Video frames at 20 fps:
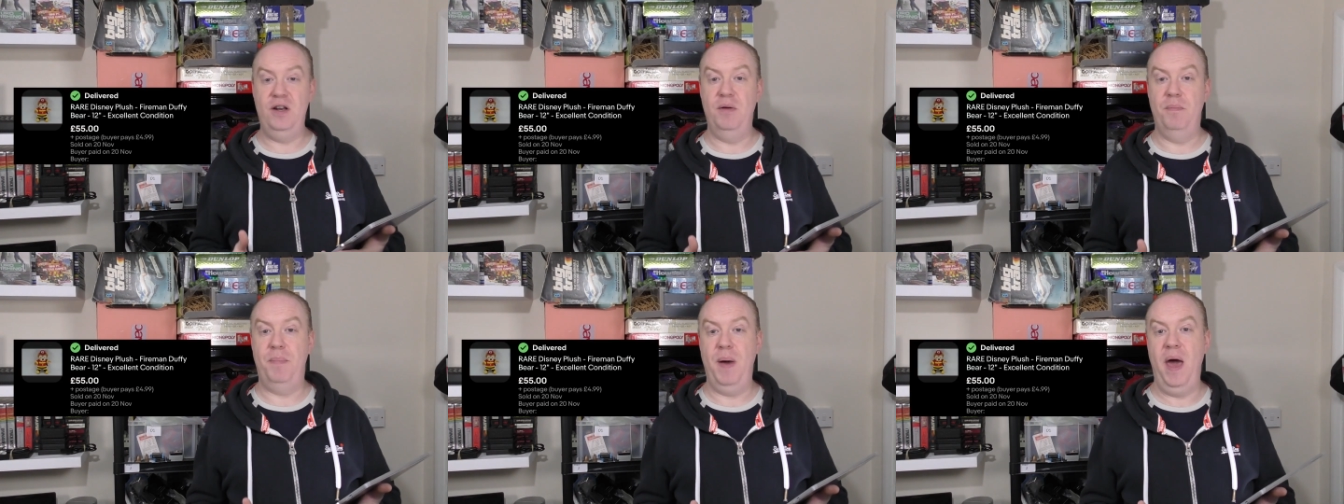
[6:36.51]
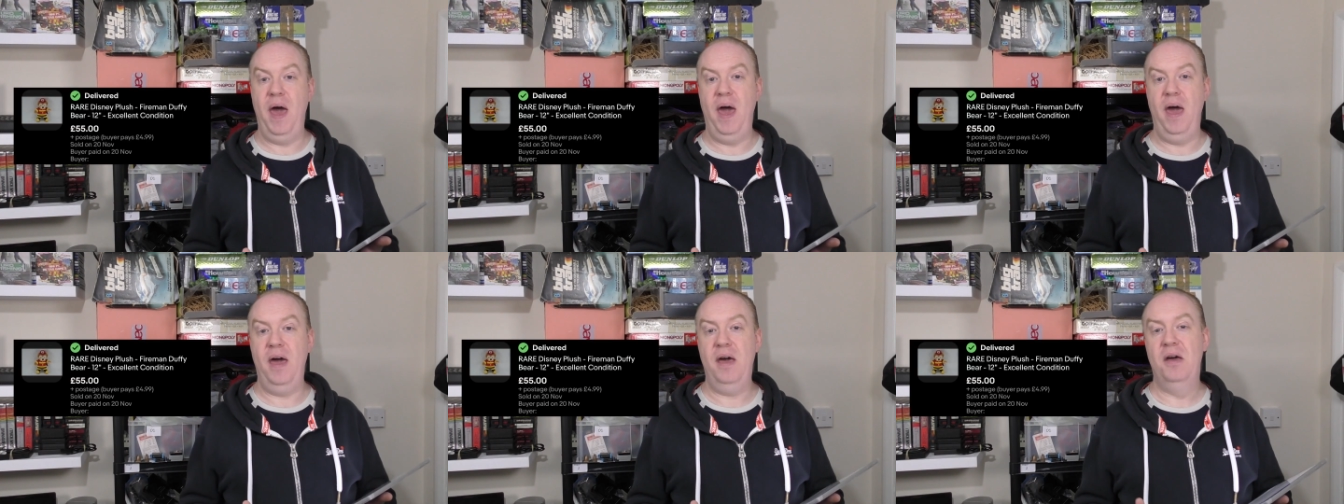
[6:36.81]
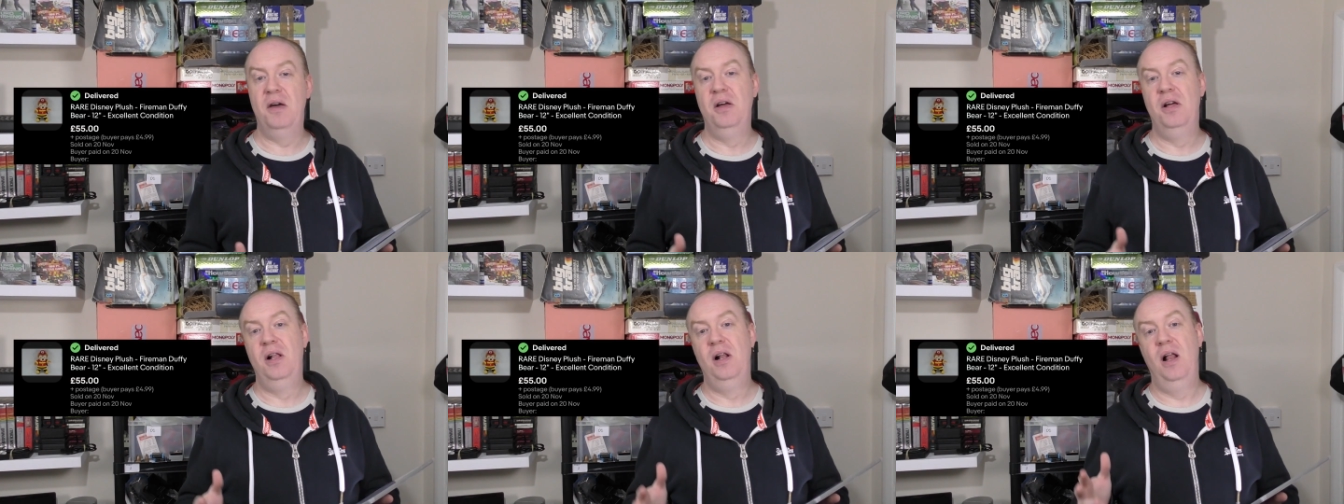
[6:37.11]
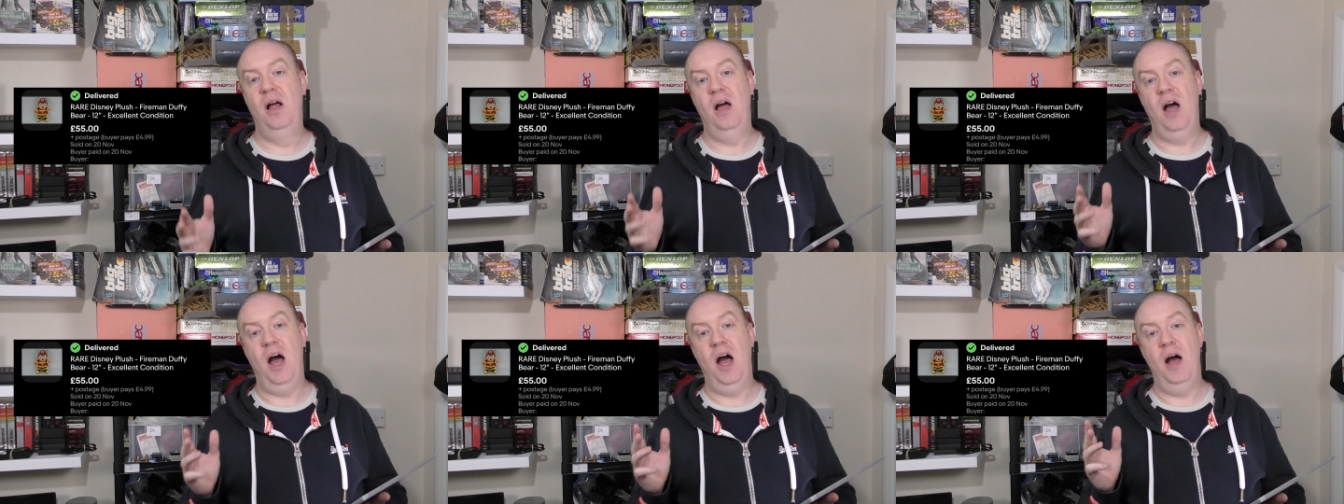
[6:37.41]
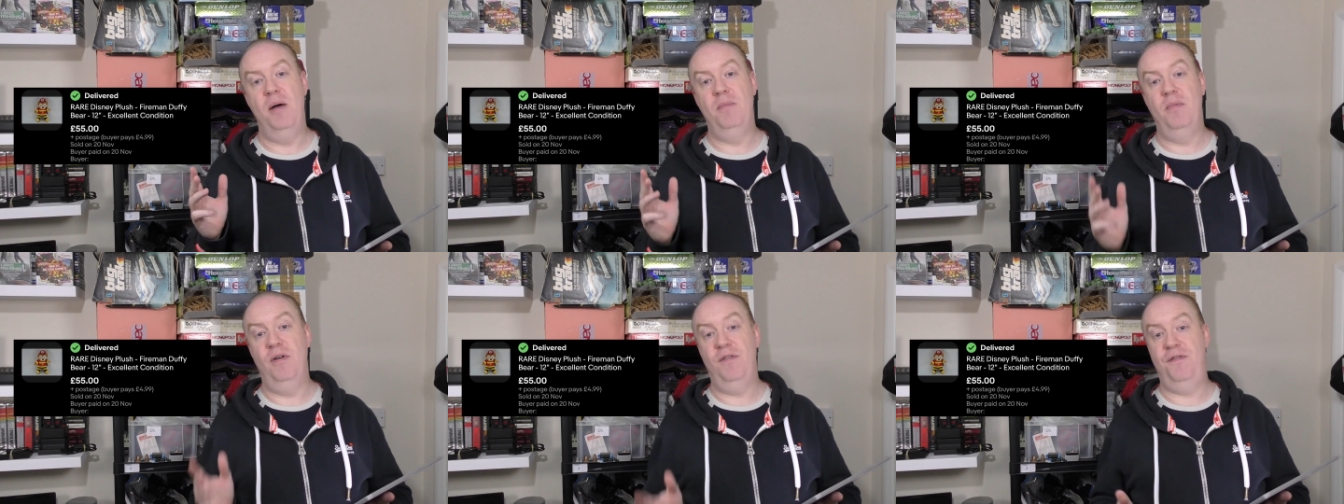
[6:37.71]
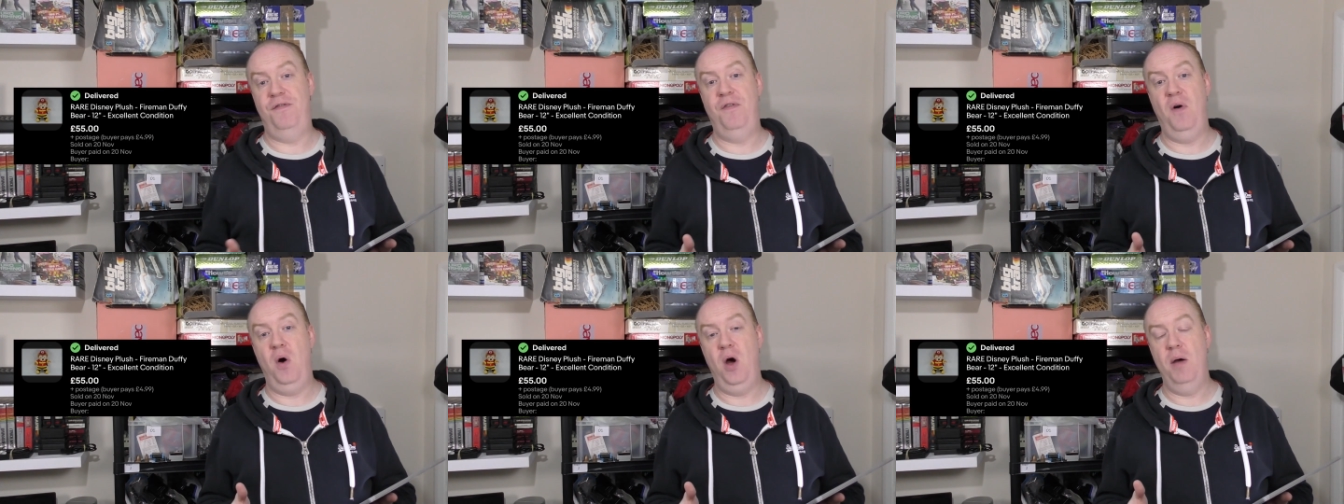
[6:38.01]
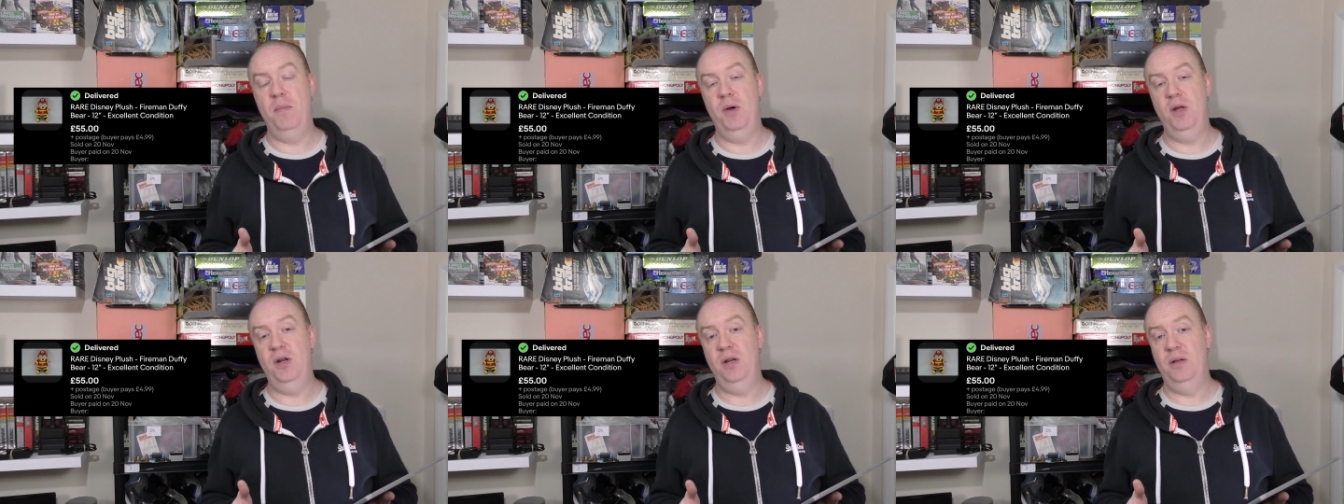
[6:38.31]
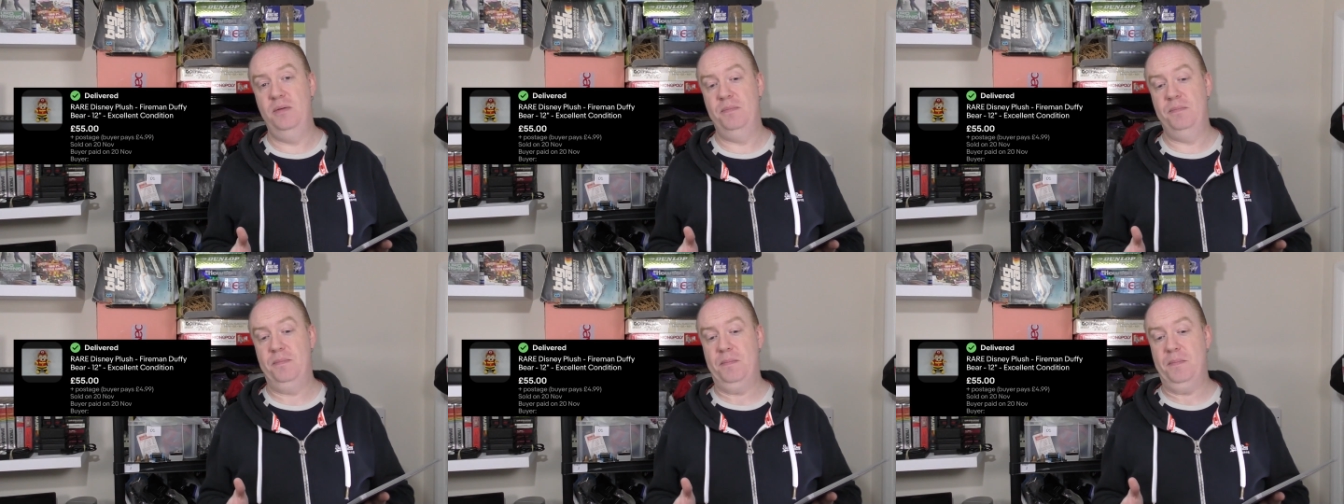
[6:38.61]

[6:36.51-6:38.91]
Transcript: the Bear fireman.